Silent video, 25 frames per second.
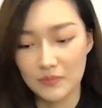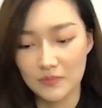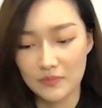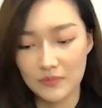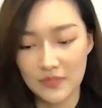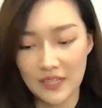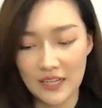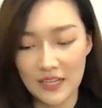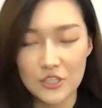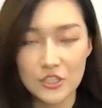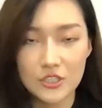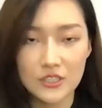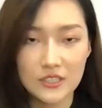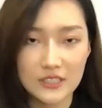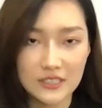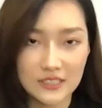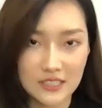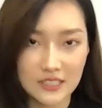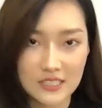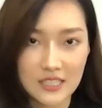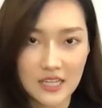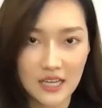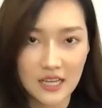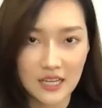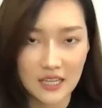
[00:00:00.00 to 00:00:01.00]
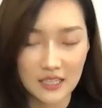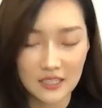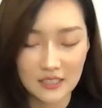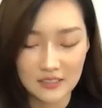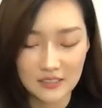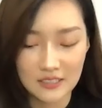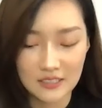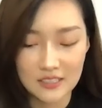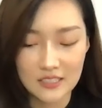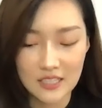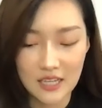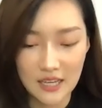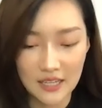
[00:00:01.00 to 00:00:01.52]
naturally
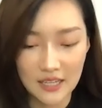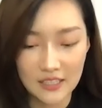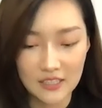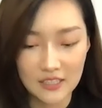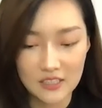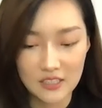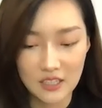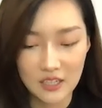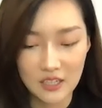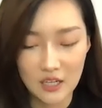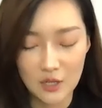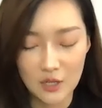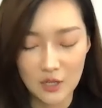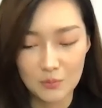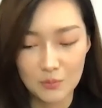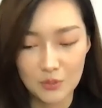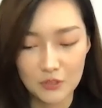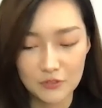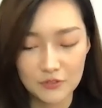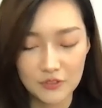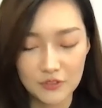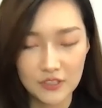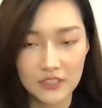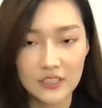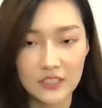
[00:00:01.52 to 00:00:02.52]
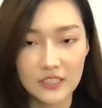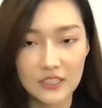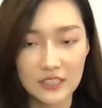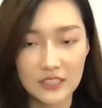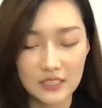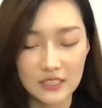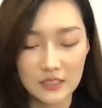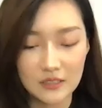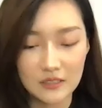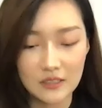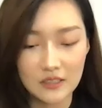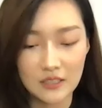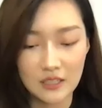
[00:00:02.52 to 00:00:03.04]
designed
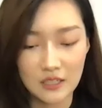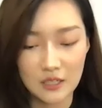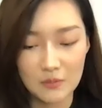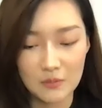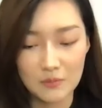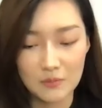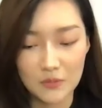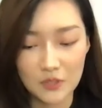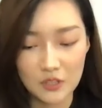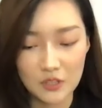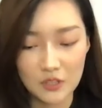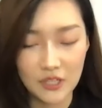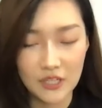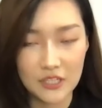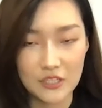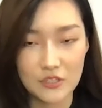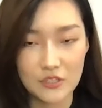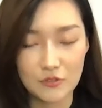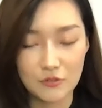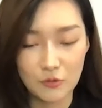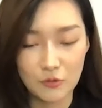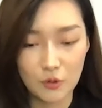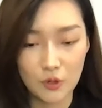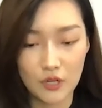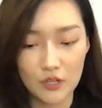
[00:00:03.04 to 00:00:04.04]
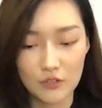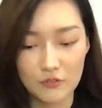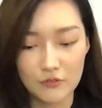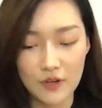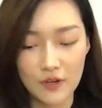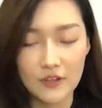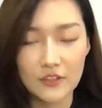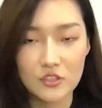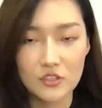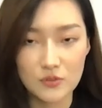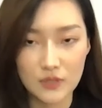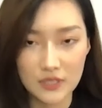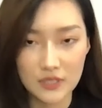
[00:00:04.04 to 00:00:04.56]
perfectly good for
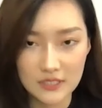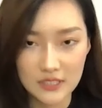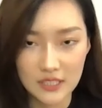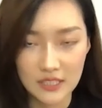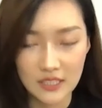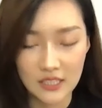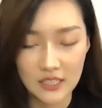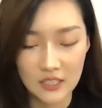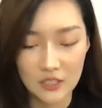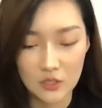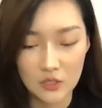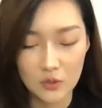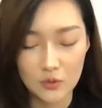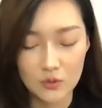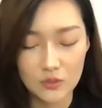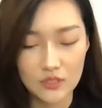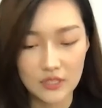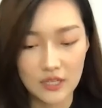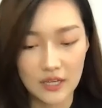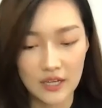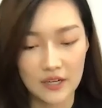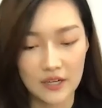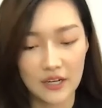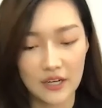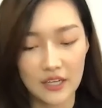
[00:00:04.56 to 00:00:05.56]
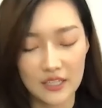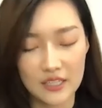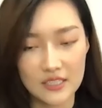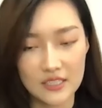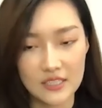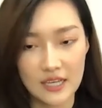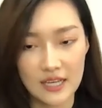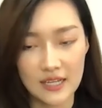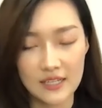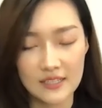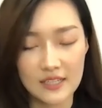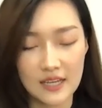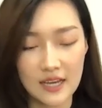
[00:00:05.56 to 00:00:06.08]
fundraising in those areas,
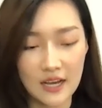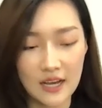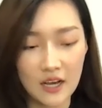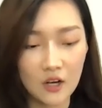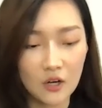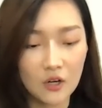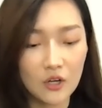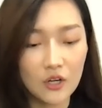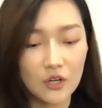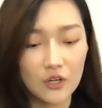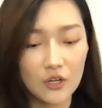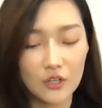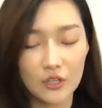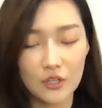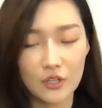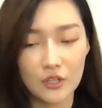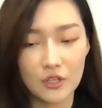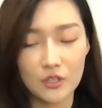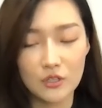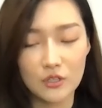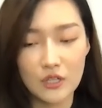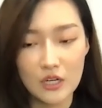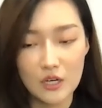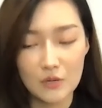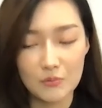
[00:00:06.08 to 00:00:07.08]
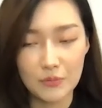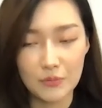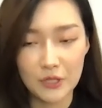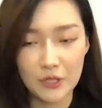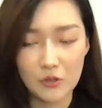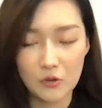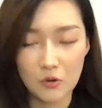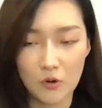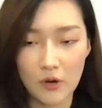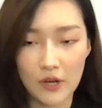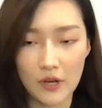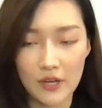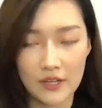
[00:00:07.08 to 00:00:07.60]
and how
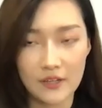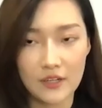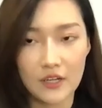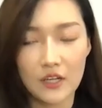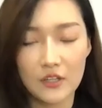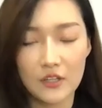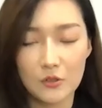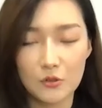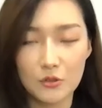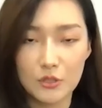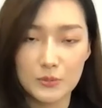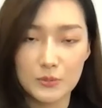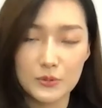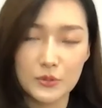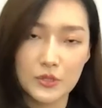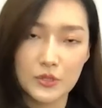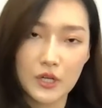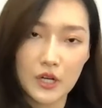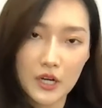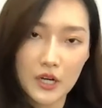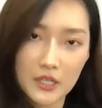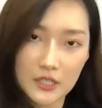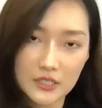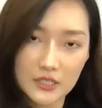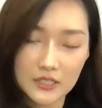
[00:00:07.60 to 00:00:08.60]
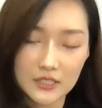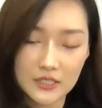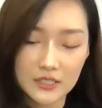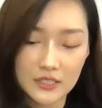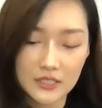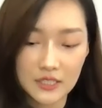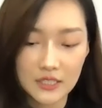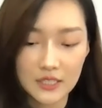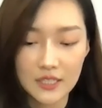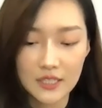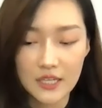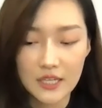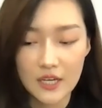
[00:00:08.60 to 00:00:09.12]
Bitcoin and other
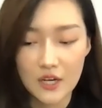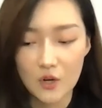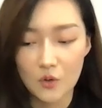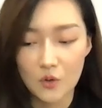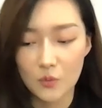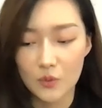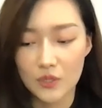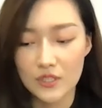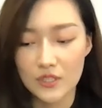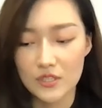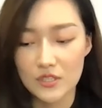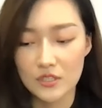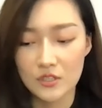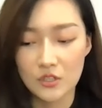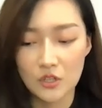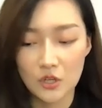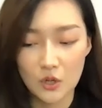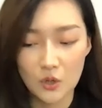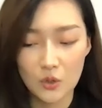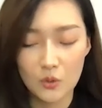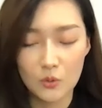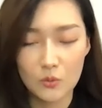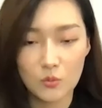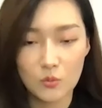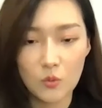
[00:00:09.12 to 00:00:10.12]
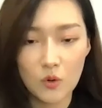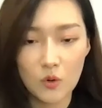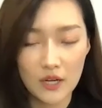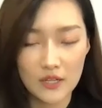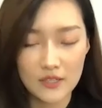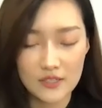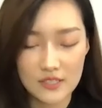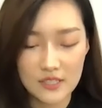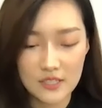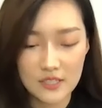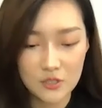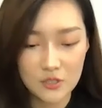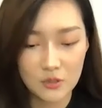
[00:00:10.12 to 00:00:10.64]
cryptocurrency with no one
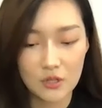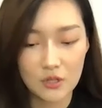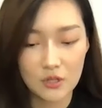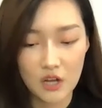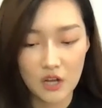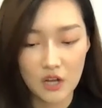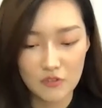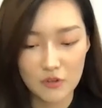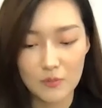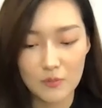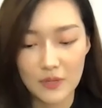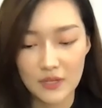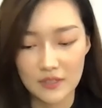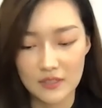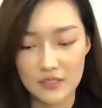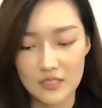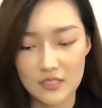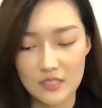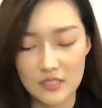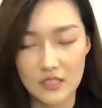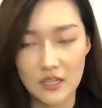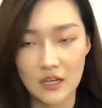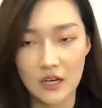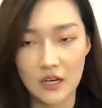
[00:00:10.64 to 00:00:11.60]
central government